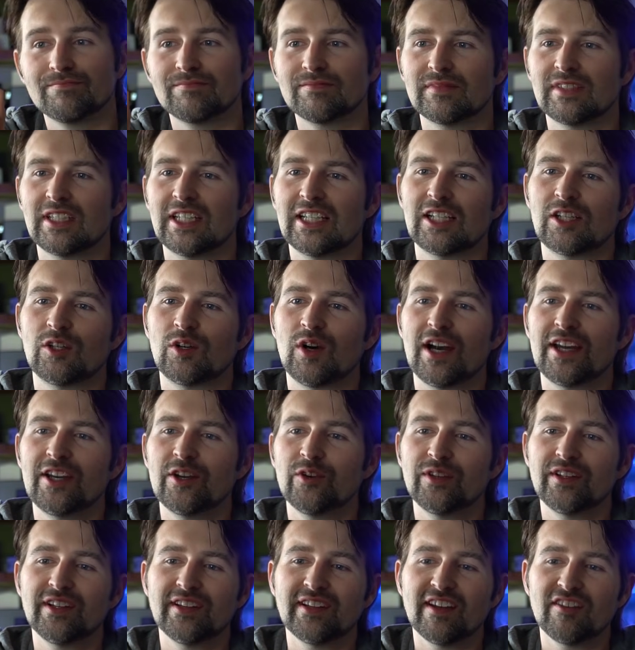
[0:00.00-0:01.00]
Now, I know
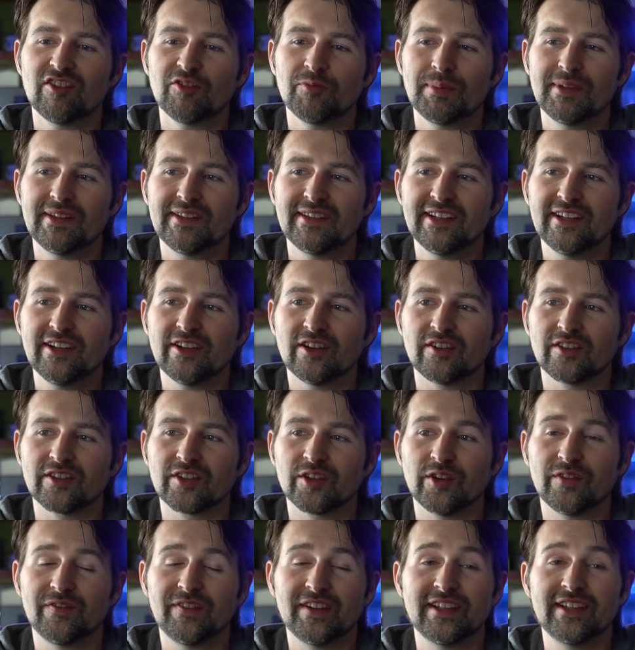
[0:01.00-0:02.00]
it does have to be sterile,
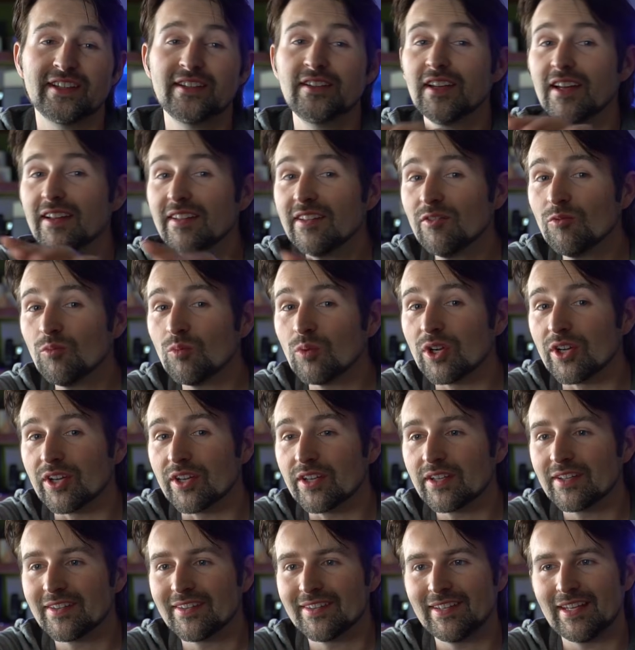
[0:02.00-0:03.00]
so if it doesn't
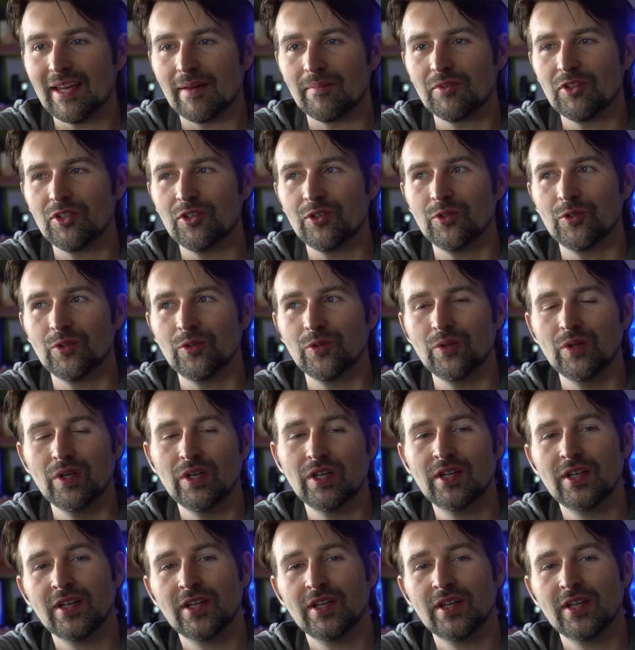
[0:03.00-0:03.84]
work, step 2